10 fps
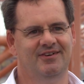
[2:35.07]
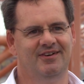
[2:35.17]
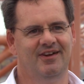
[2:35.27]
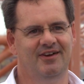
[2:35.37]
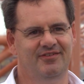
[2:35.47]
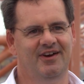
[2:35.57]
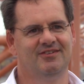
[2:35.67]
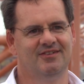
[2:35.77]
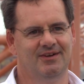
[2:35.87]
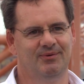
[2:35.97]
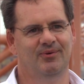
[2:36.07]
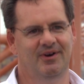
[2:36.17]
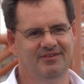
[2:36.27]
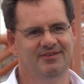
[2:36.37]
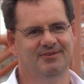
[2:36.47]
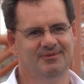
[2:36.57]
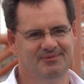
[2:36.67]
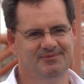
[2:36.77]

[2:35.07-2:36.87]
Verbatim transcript: of here a lot faster than we want to.